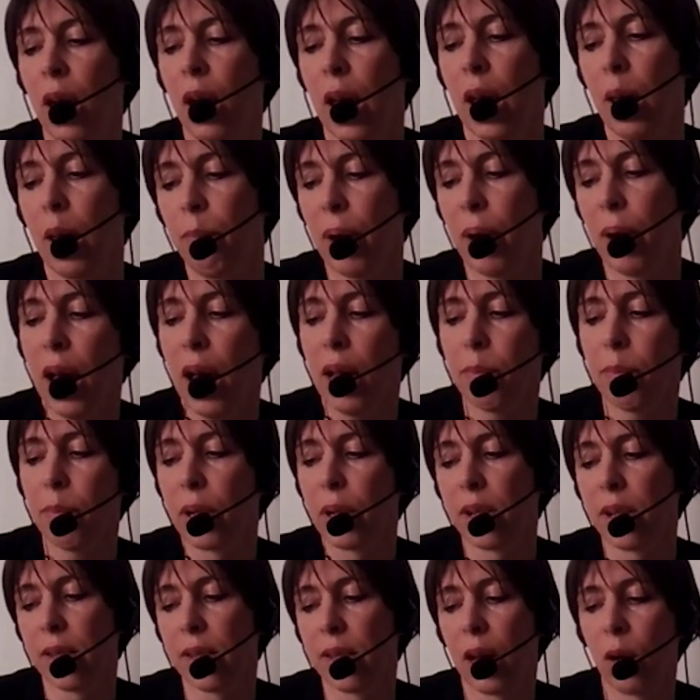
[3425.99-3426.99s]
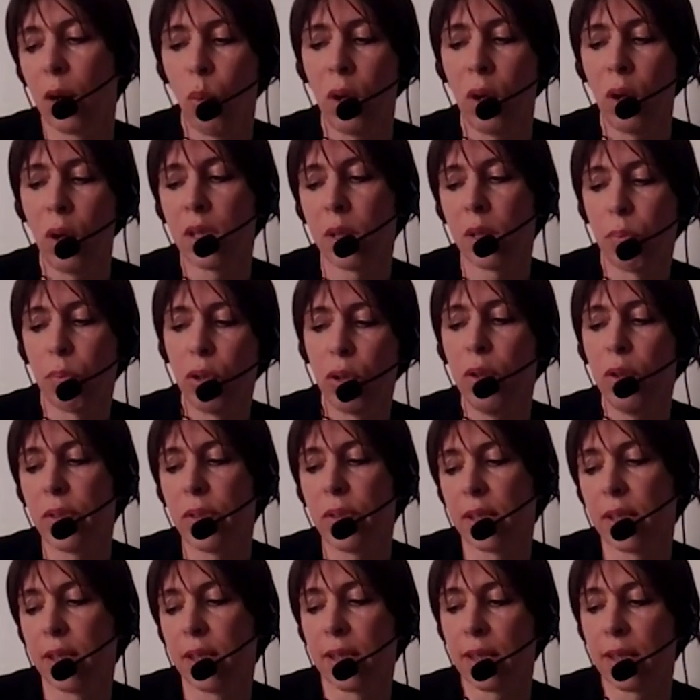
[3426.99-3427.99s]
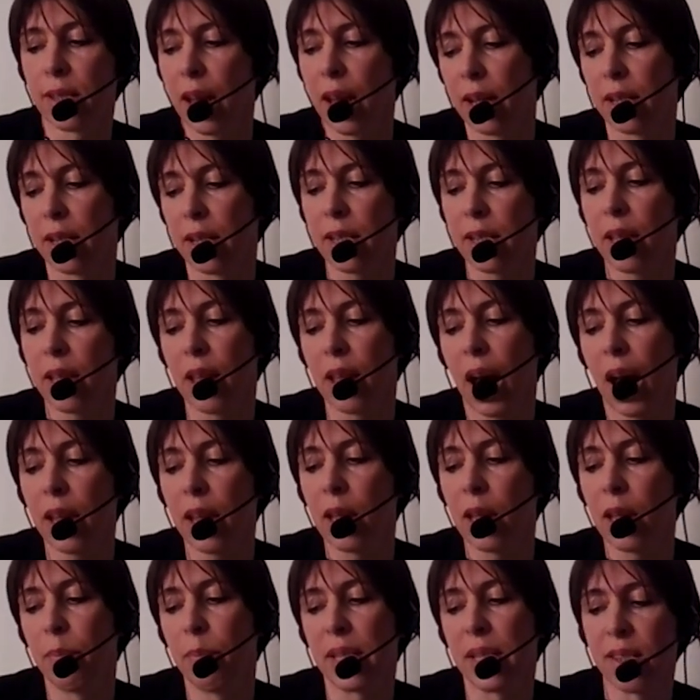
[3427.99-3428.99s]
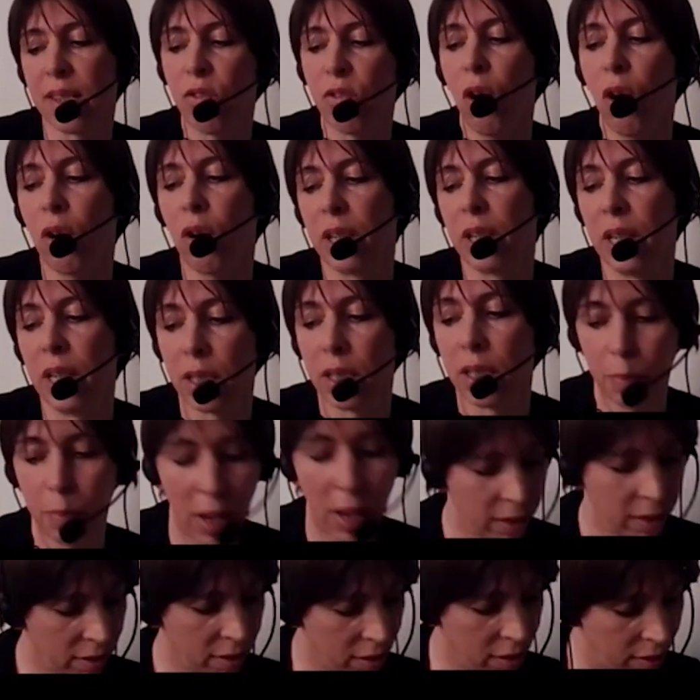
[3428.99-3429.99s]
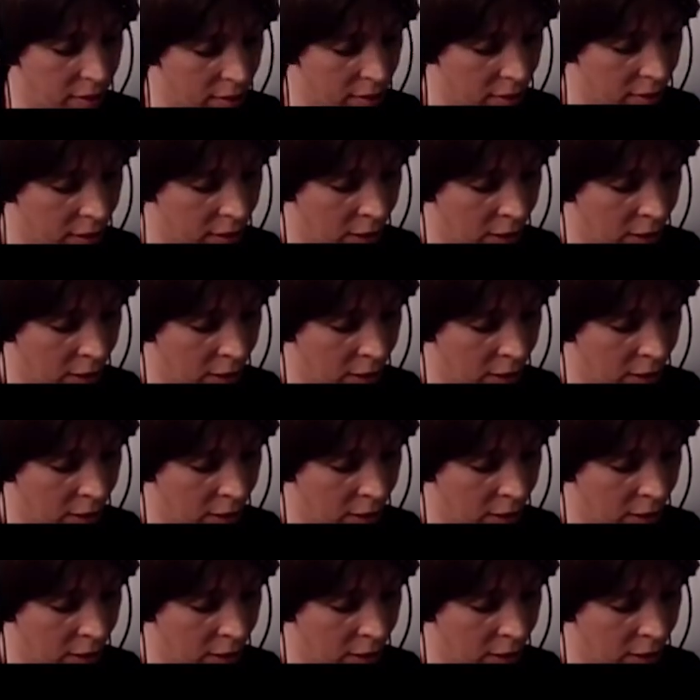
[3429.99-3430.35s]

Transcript: in part because I want to prove to society that I can be strong and independent."